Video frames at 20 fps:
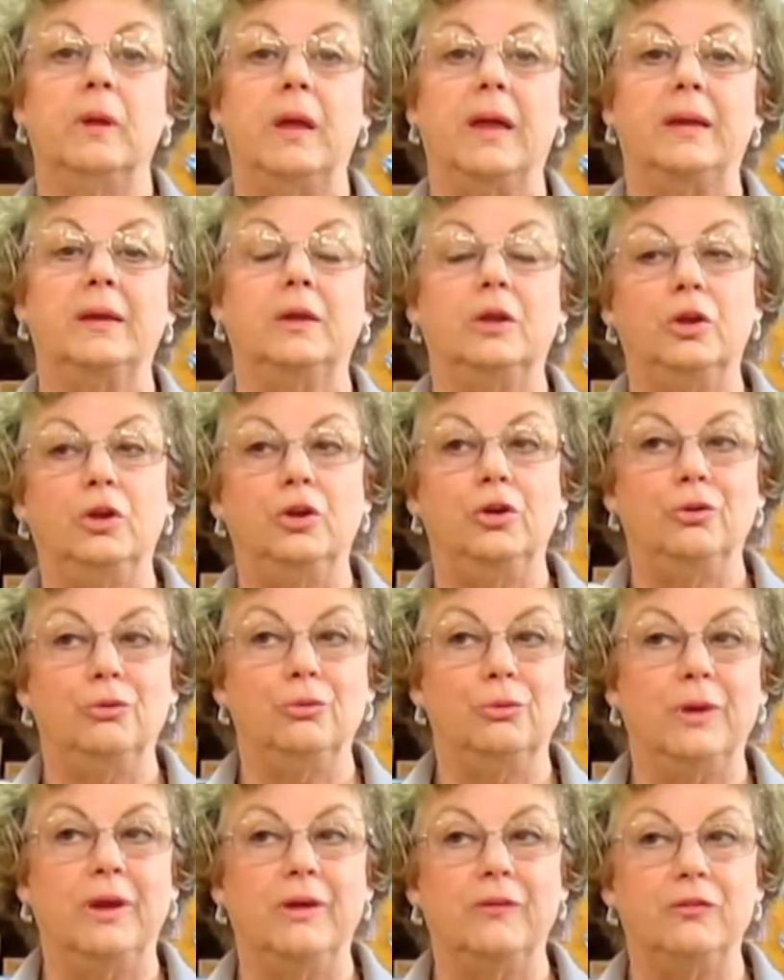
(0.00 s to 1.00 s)
And
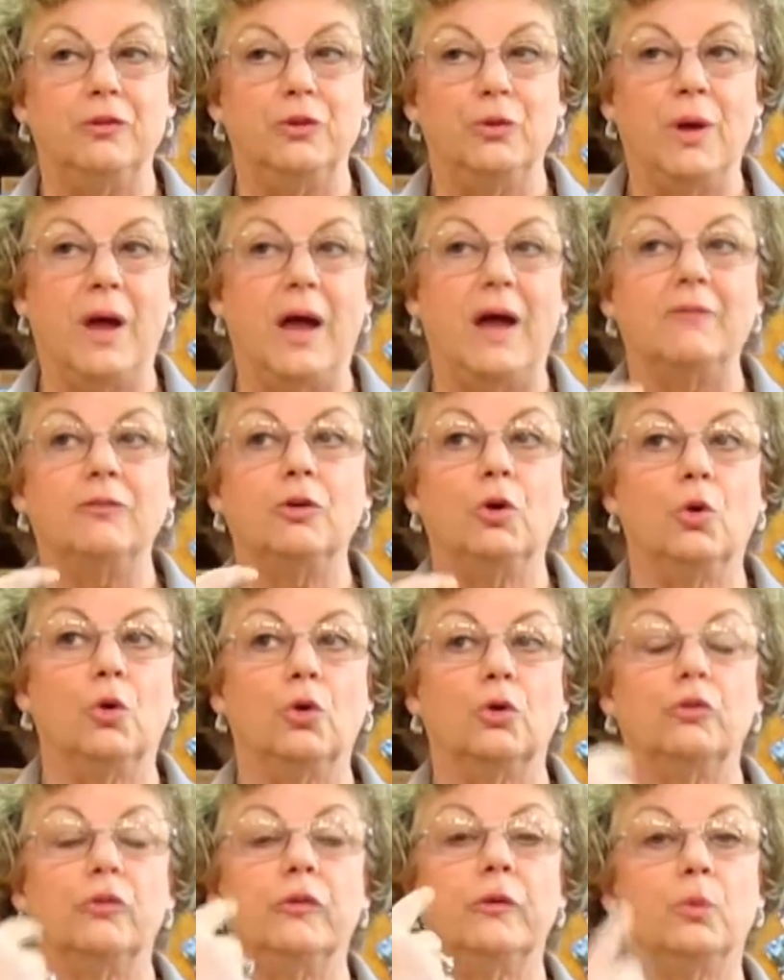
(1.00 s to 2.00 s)
if you have a
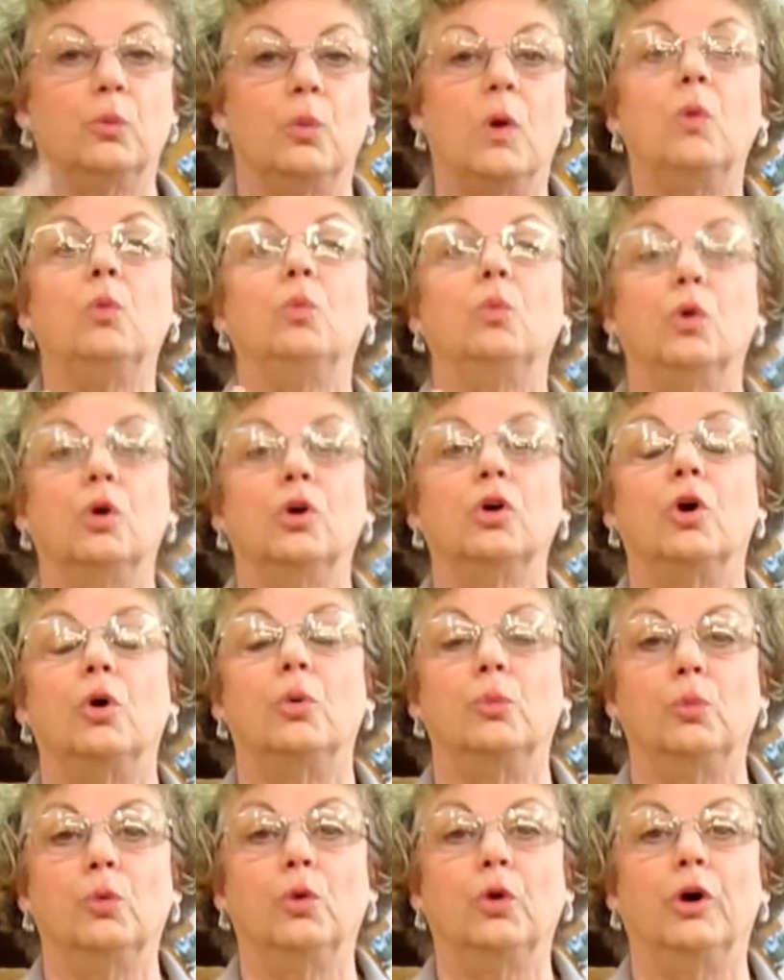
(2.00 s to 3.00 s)
horse that won't work
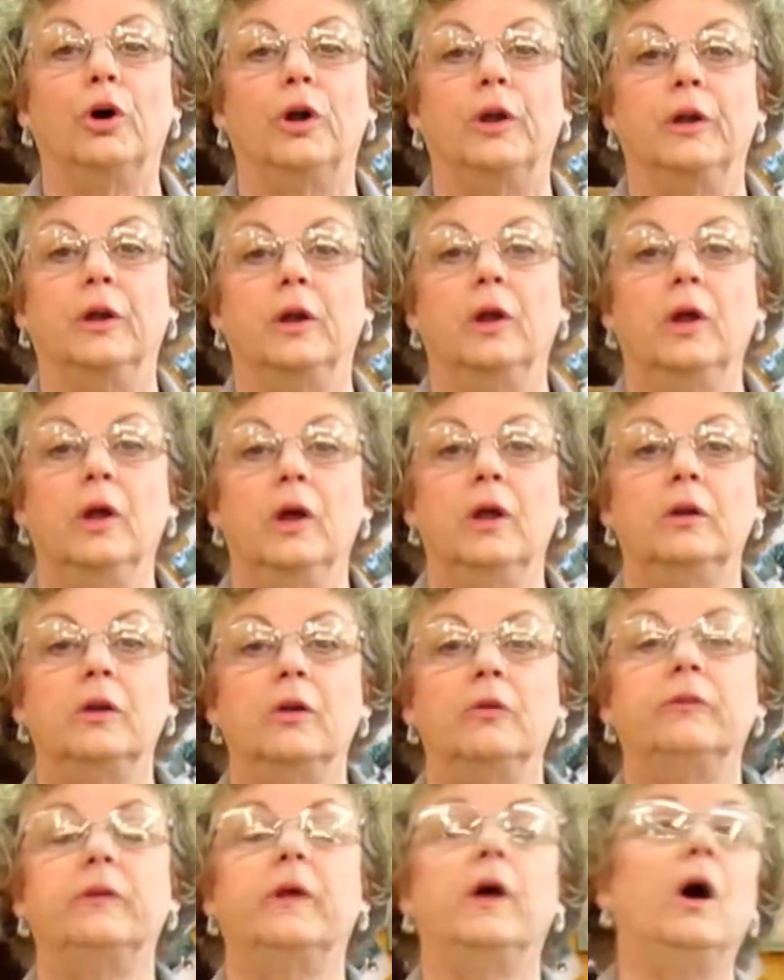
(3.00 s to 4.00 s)
on one,
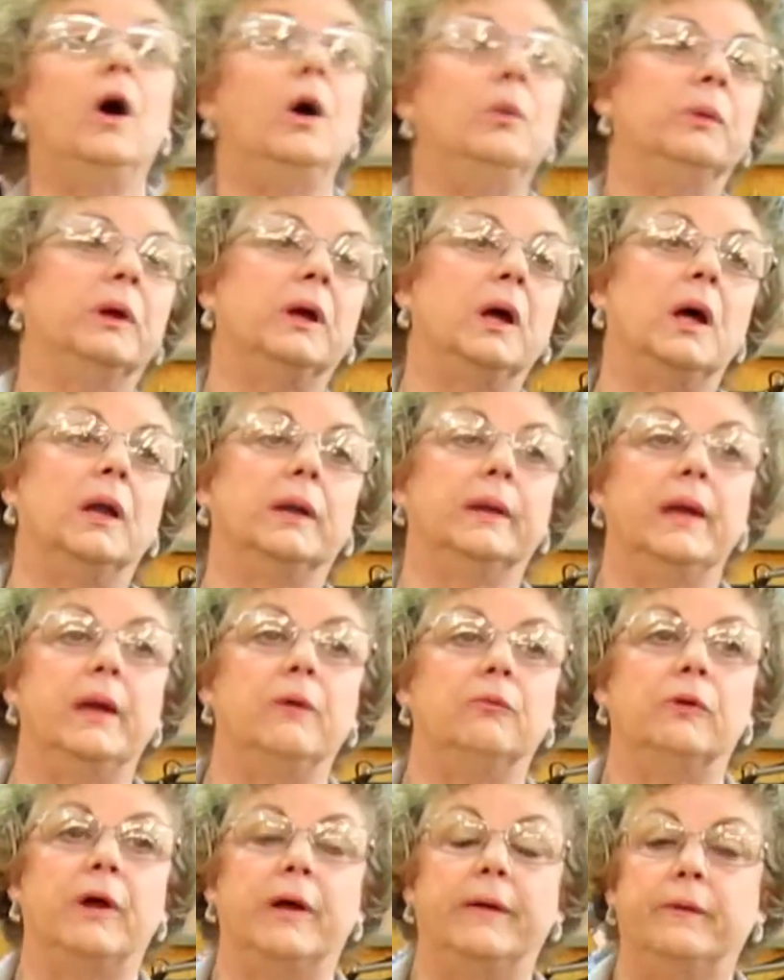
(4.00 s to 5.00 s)
don't say, oh my God, I
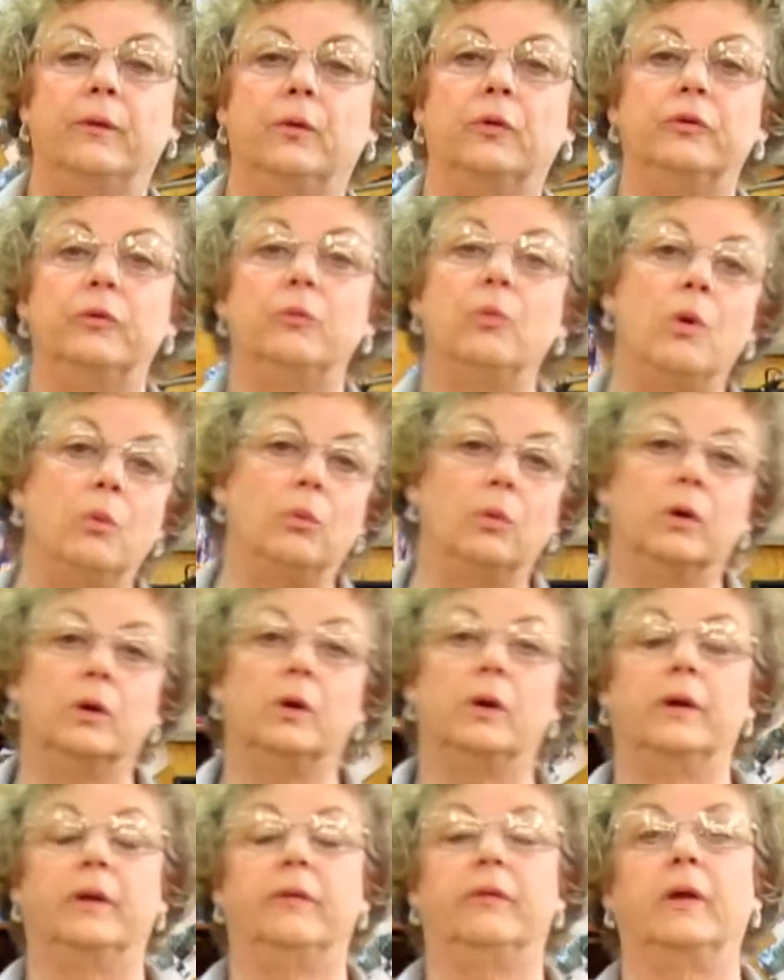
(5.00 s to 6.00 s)
can't ride the horse, he won't work
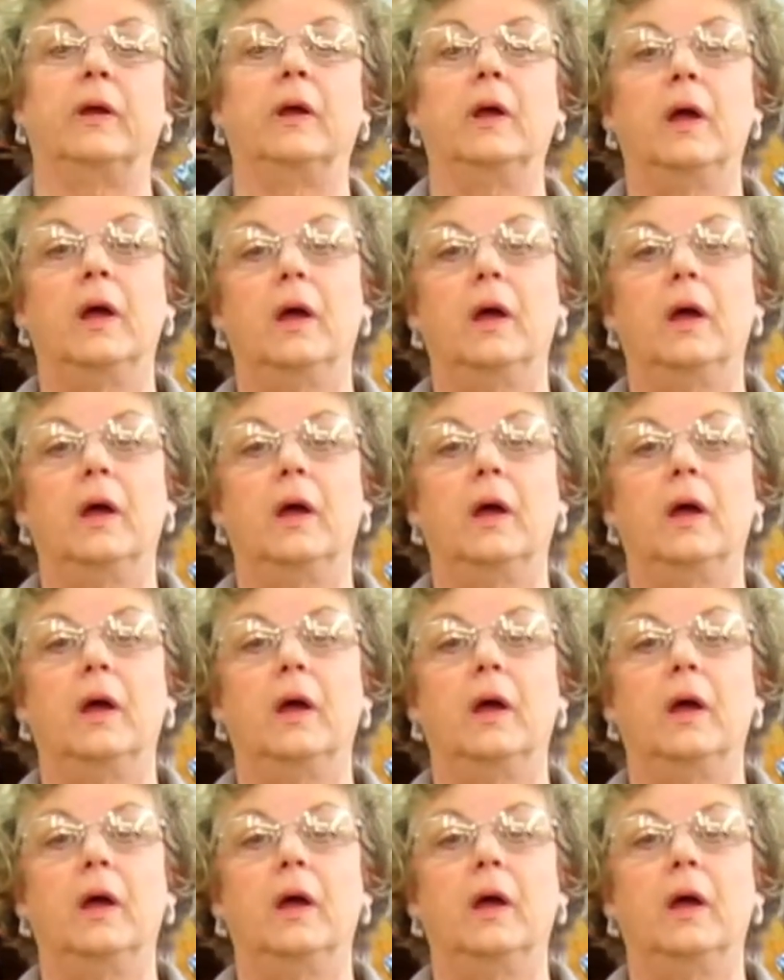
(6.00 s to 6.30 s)
on anything.